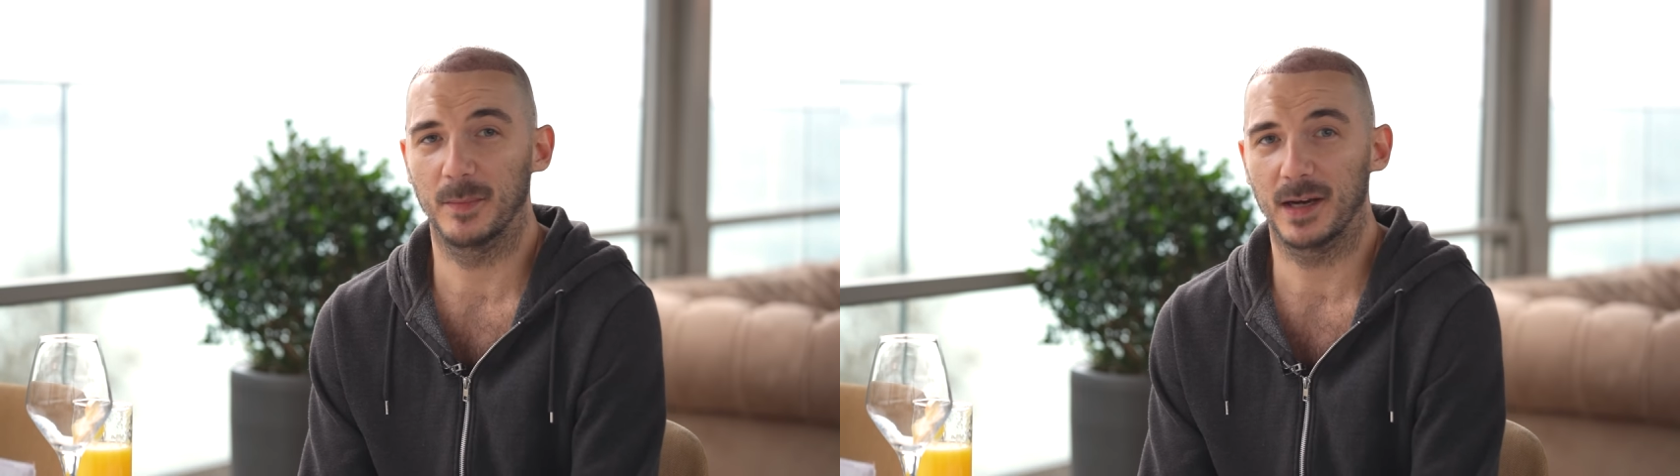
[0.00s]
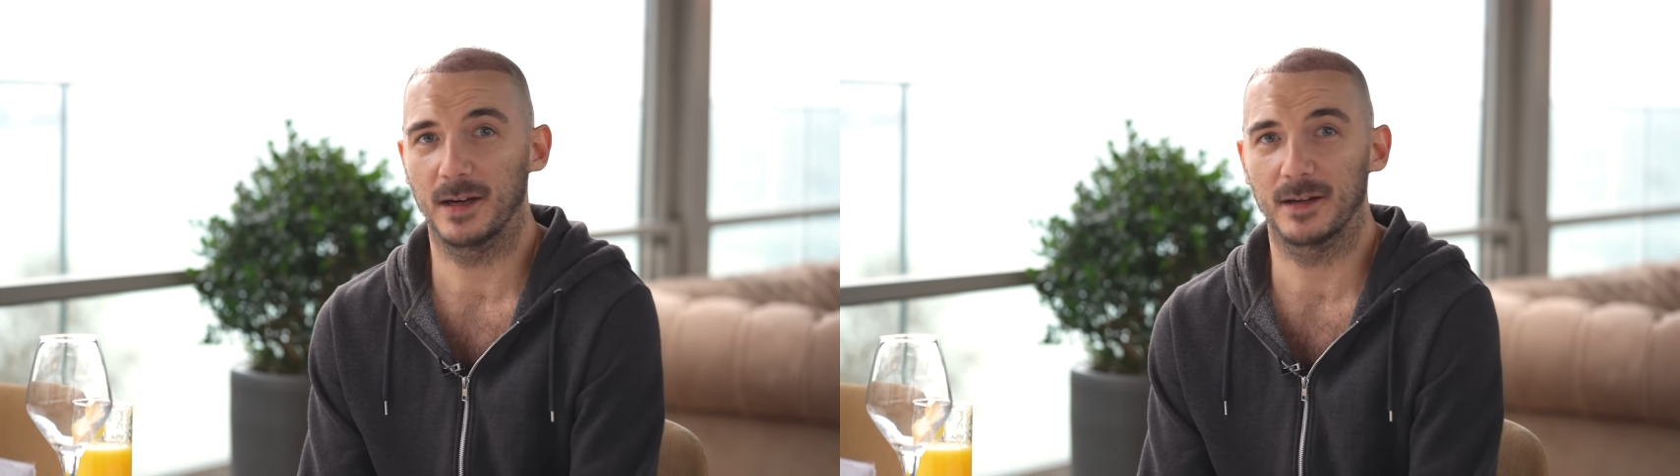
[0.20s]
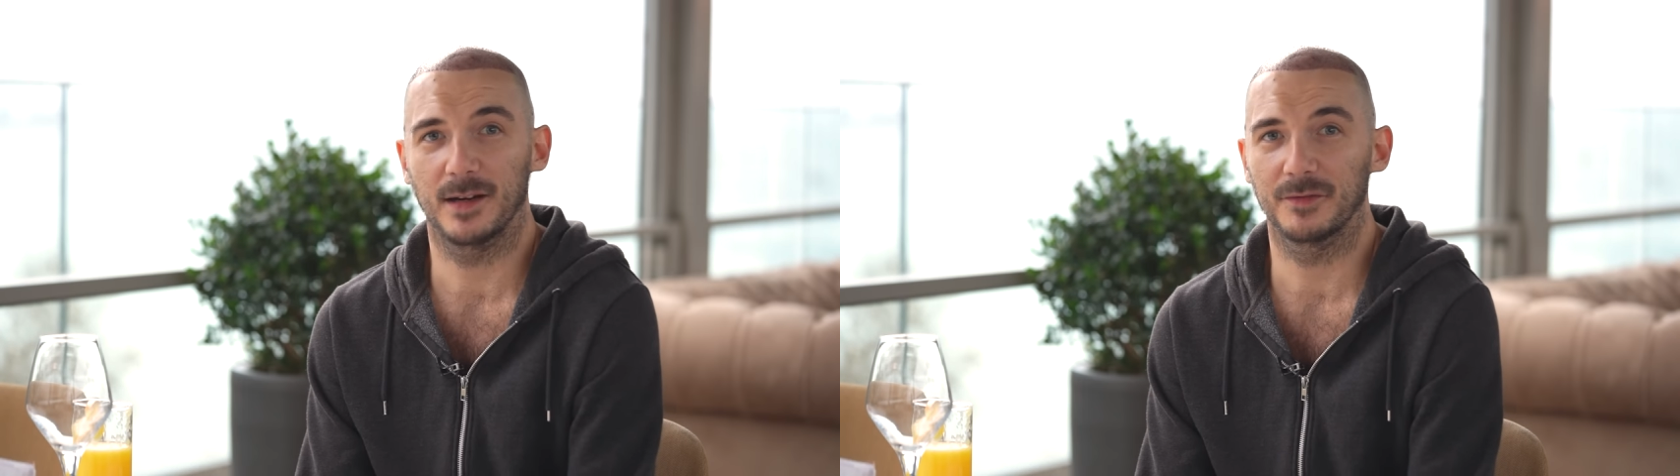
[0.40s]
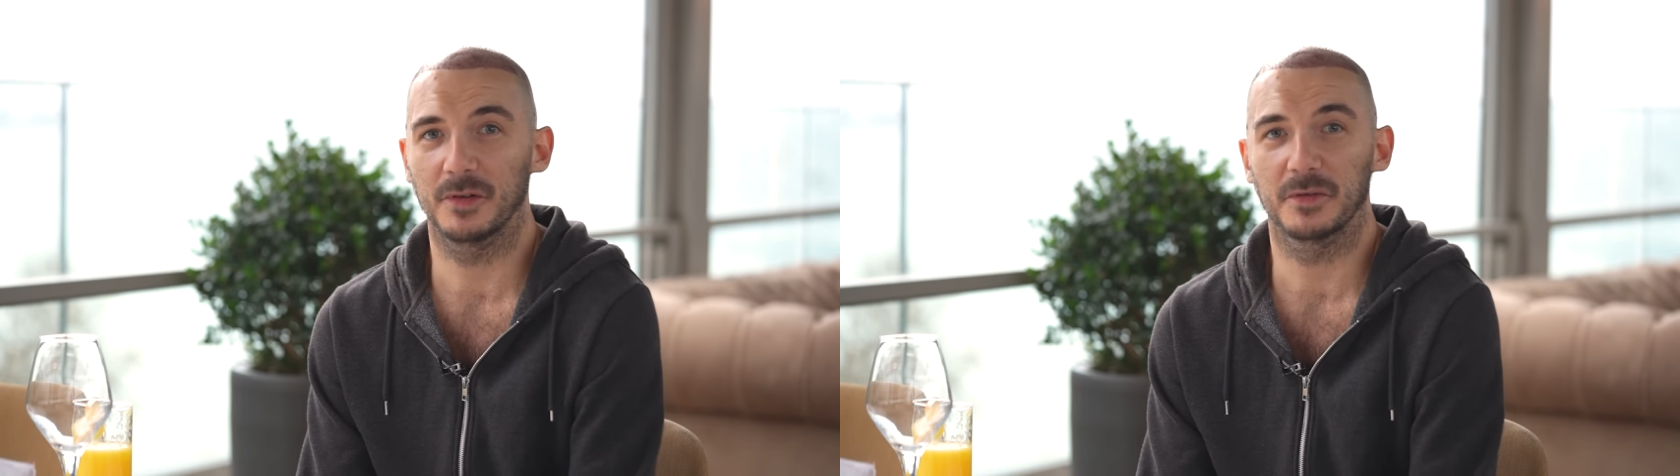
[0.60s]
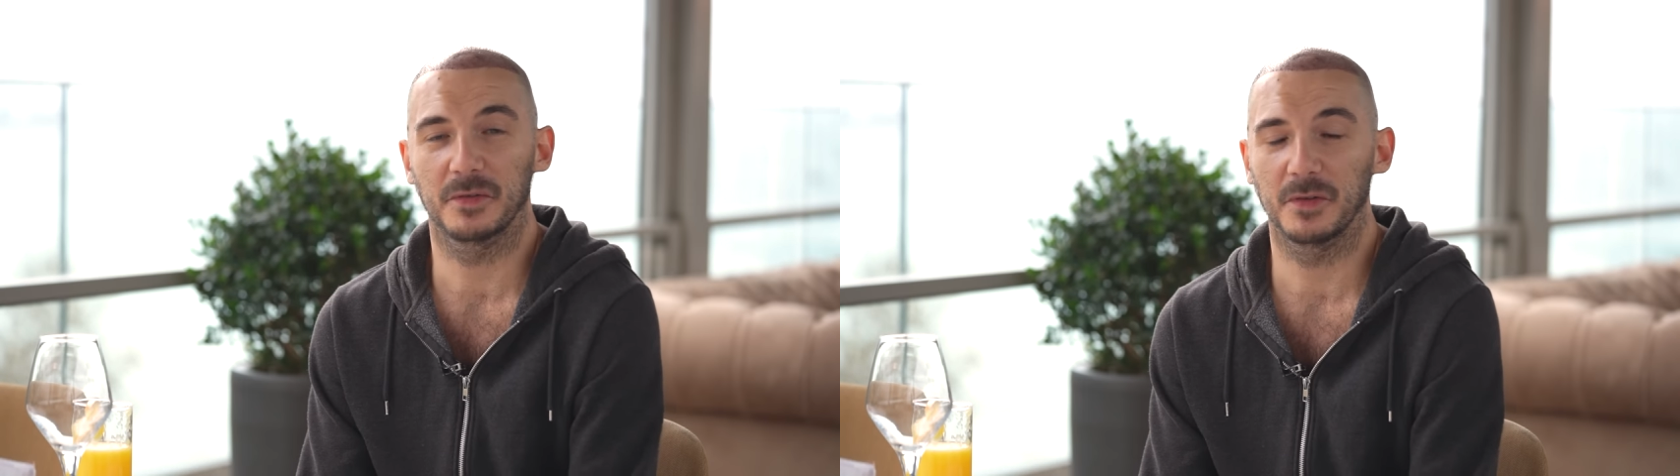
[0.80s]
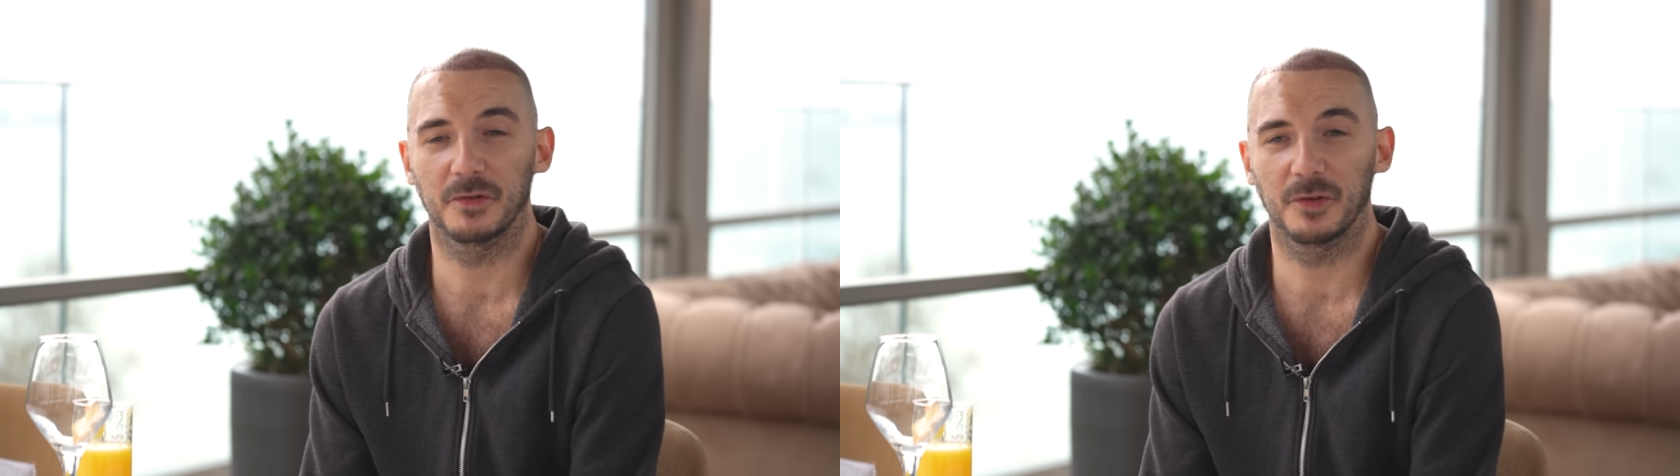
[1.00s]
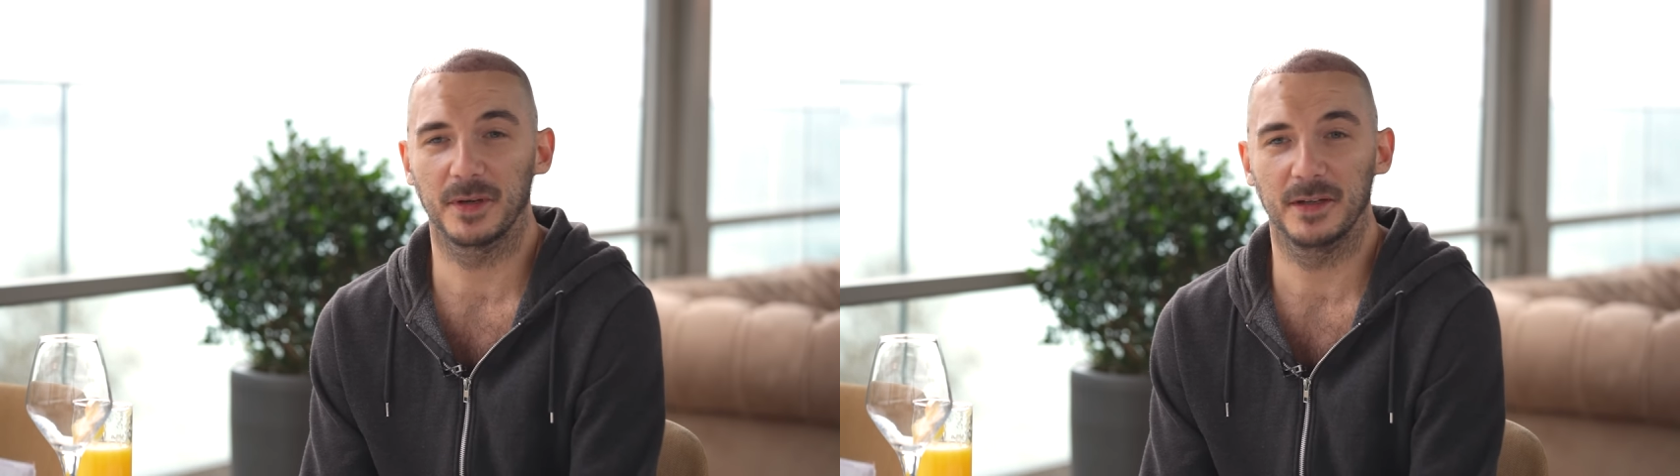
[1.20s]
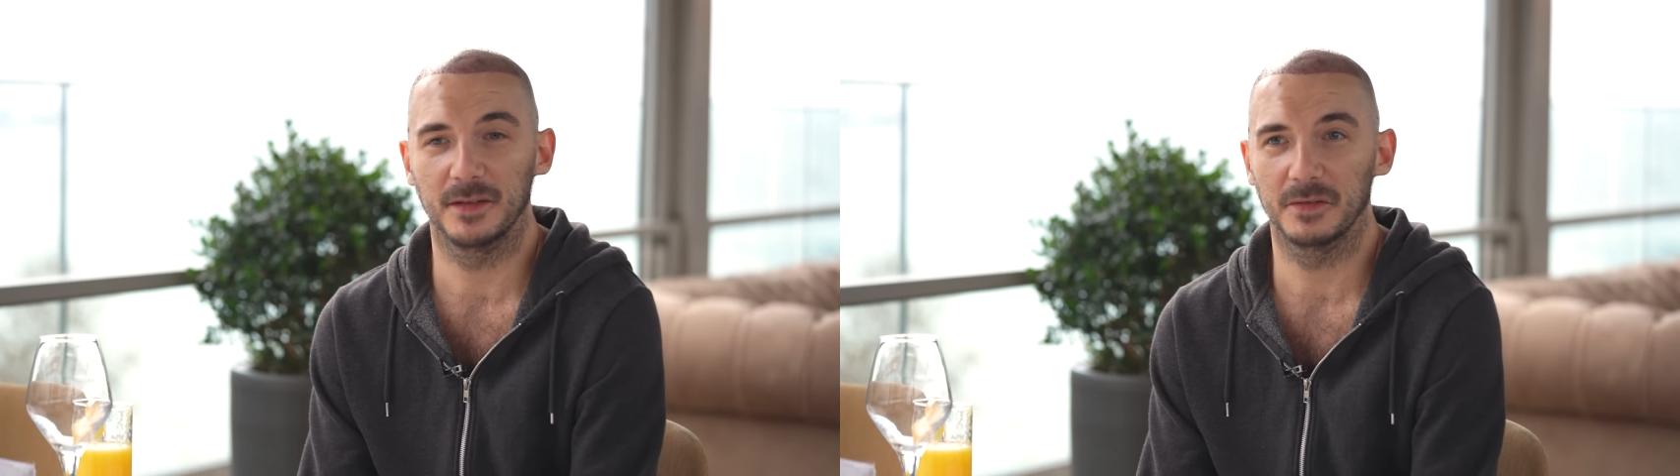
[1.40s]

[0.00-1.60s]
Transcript: back after the surgery,